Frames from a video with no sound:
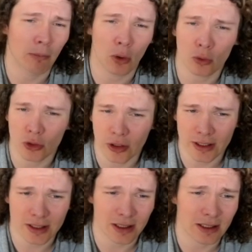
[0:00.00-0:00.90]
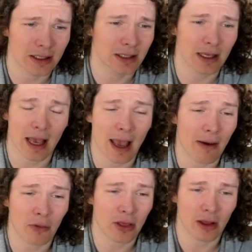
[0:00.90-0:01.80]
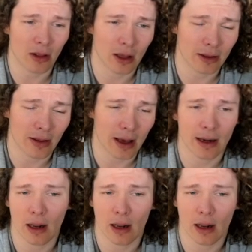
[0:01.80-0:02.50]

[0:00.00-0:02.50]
Moltres, everything like that.